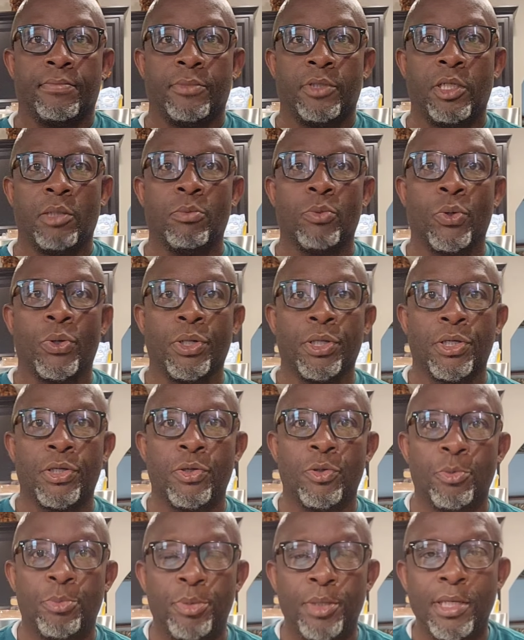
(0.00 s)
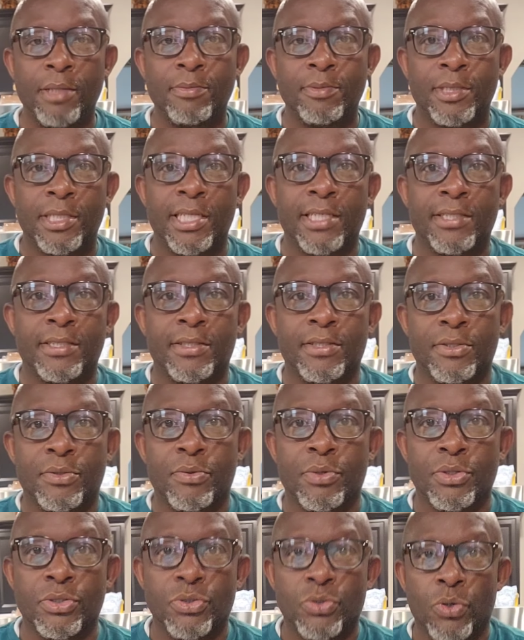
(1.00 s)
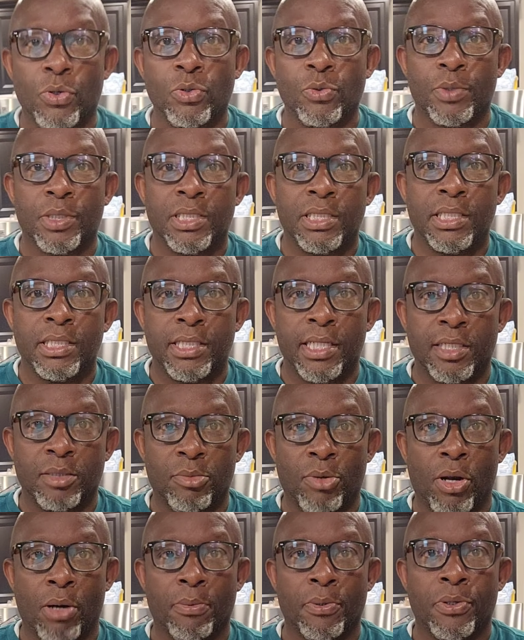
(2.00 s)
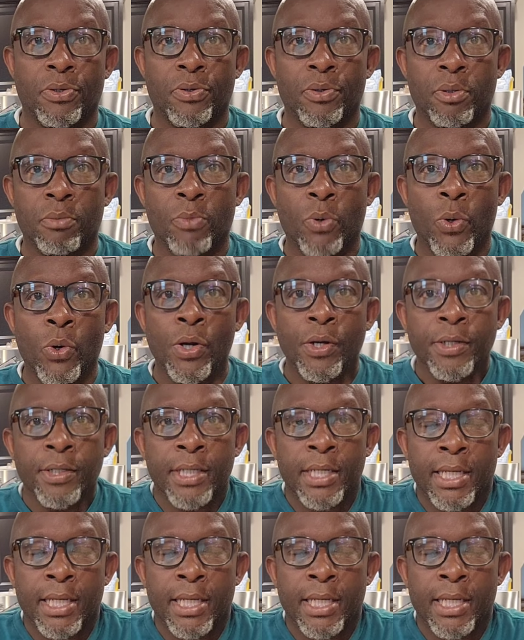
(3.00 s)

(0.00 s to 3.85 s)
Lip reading: Good morning, Q-Peeps. This is Chris Joyner with CJBBQMORE.